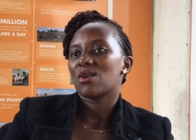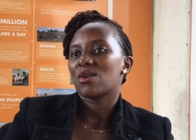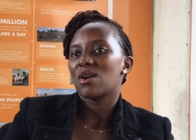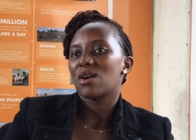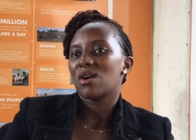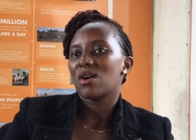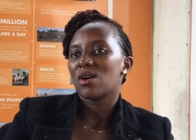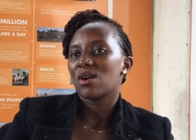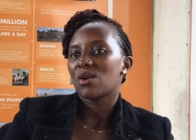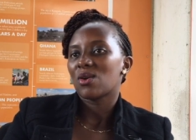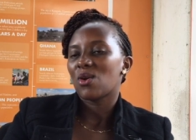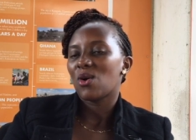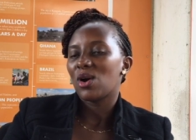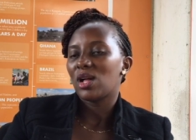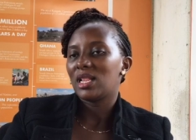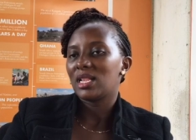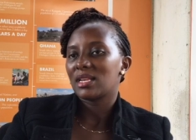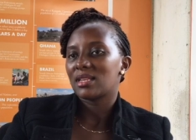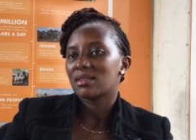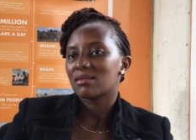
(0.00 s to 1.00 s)
uh,
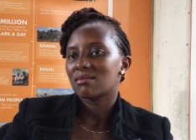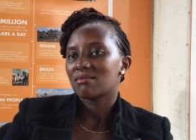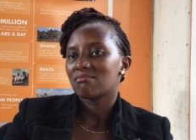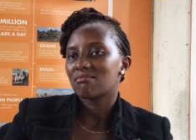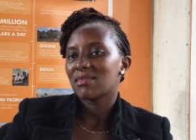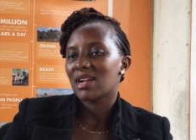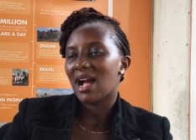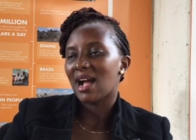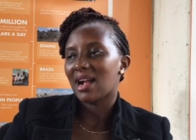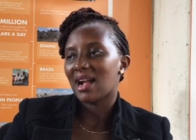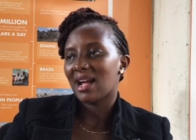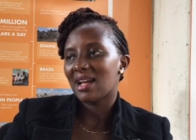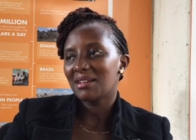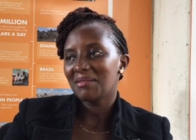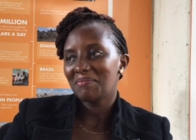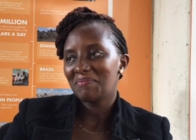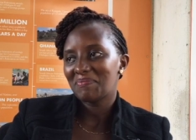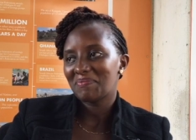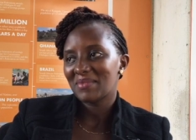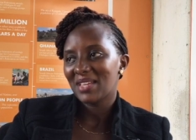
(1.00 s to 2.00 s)
called
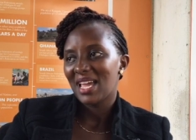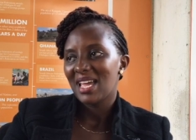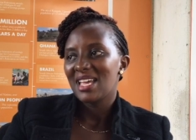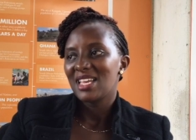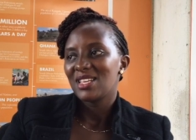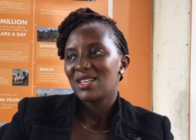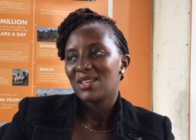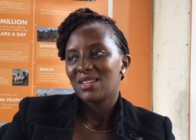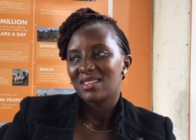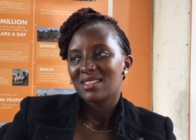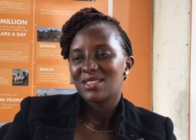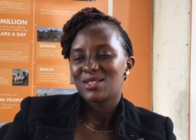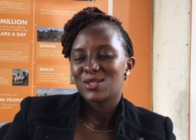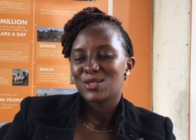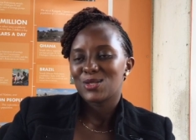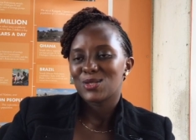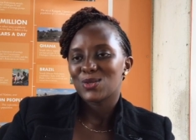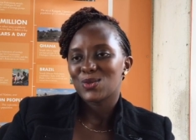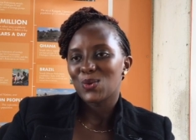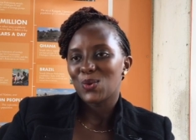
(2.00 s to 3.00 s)
Kaka.
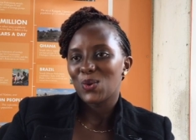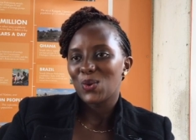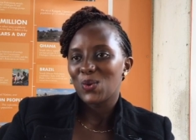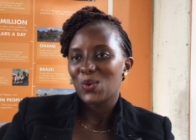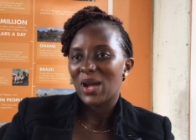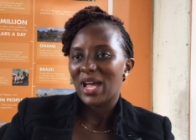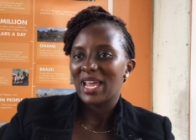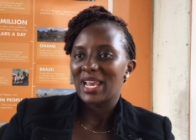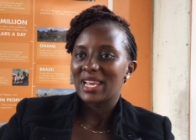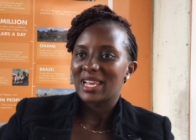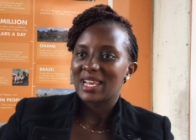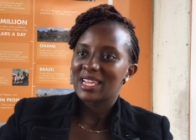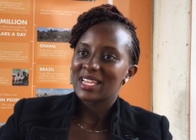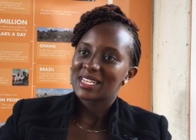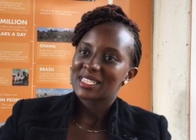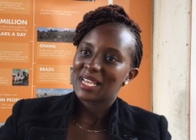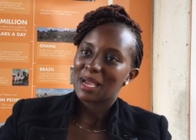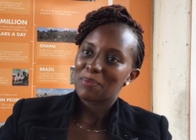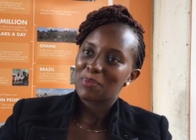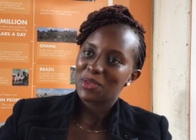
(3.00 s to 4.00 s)
So I
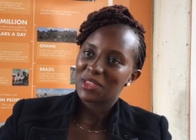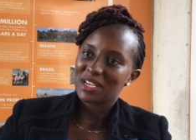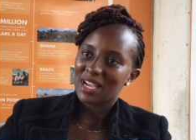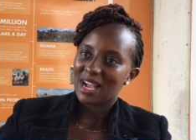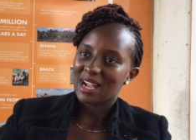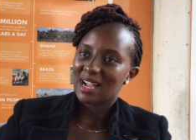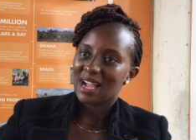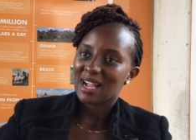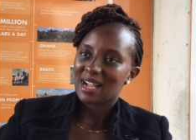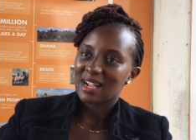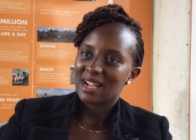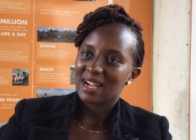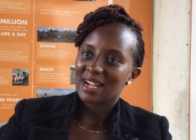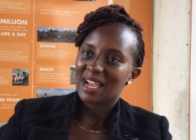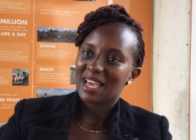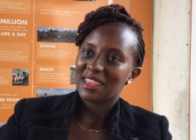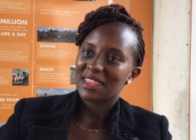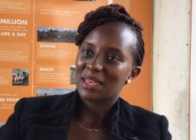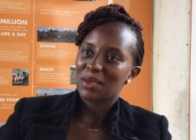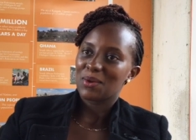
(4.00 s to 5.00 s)
linked up with Kaka.
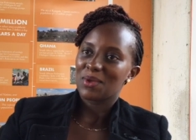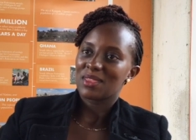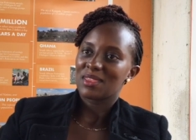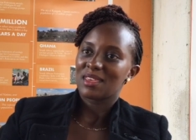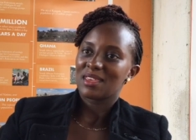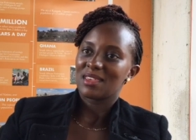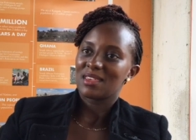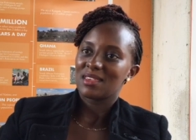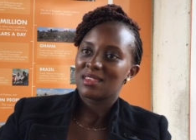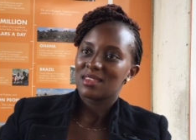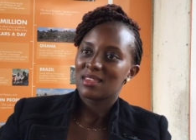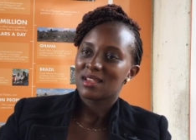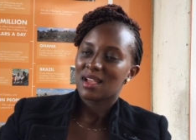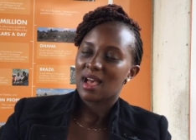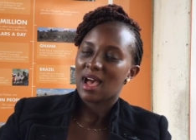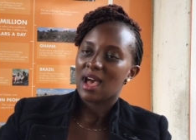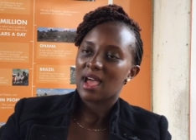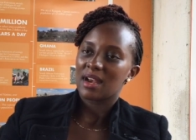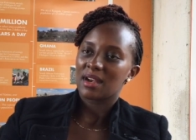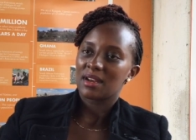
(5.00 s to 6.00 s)
Kaka, they, they
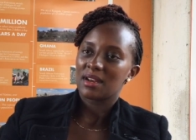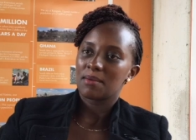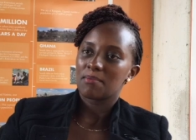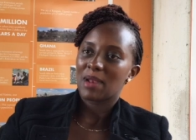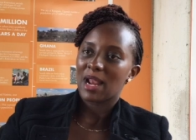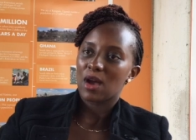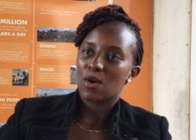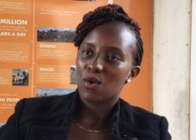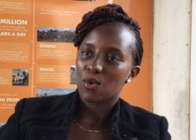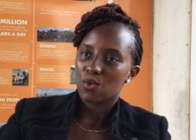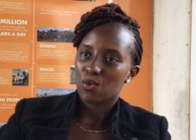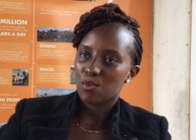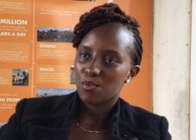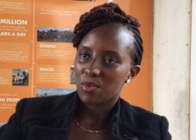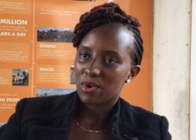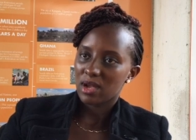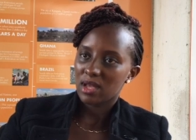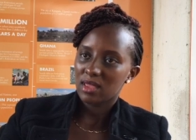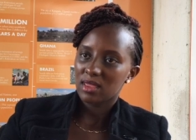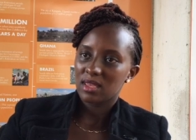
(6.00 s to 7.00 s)
are in Lango
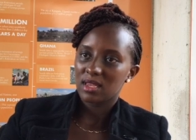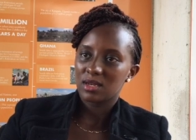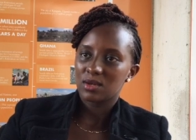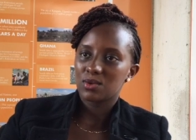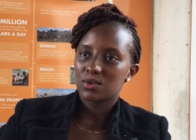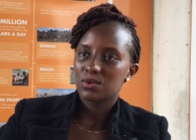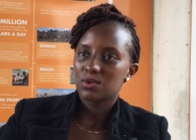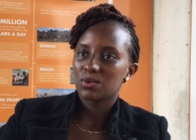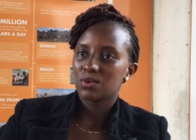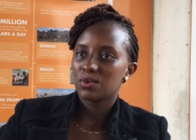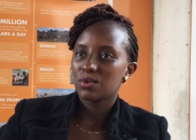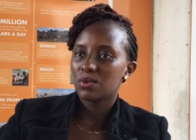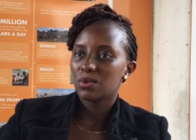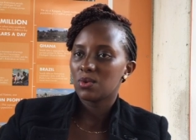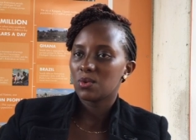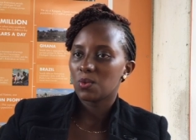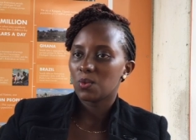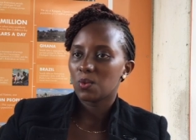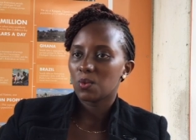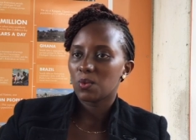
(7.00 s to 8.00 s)
They
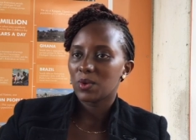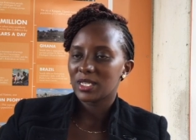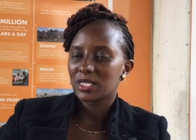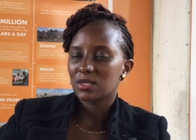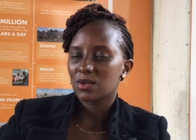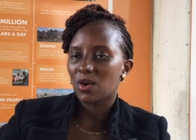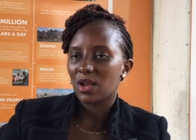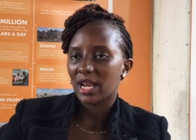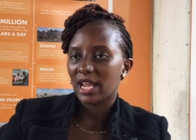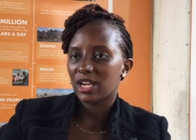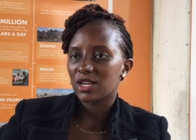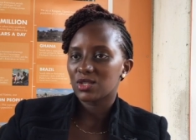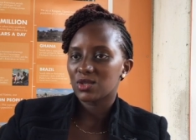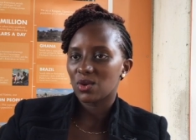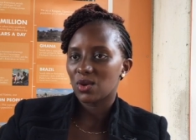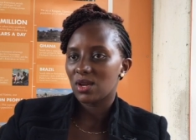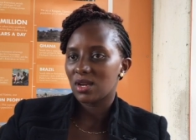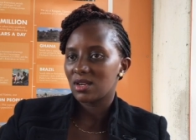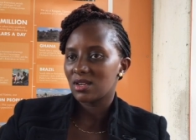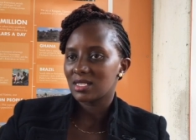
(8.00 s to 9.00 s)
do waste
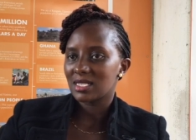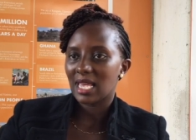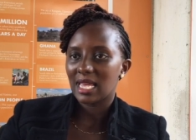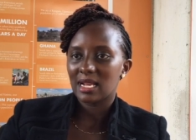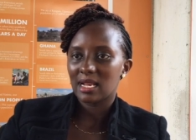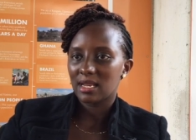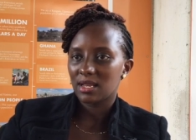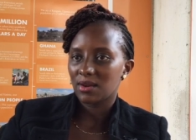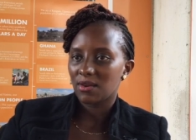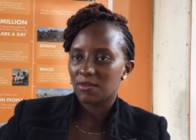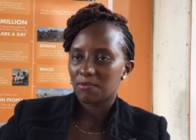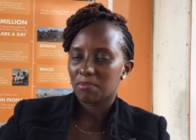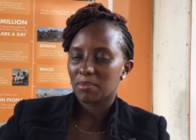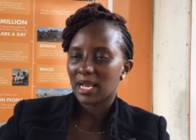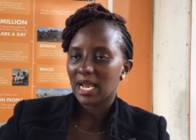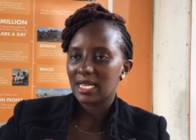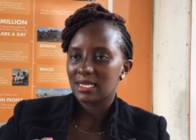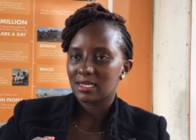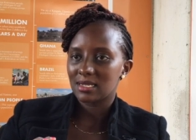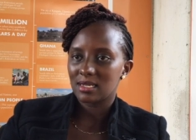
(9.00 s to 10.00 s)
collection, recycling of
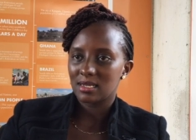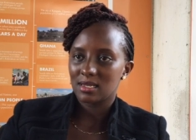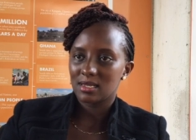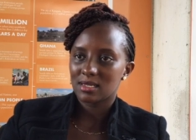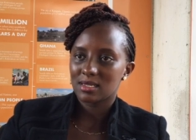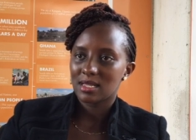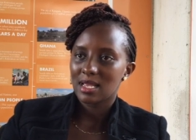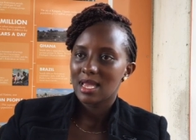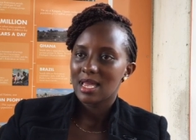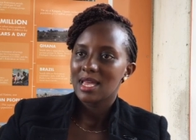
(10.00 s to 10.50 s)
plastics.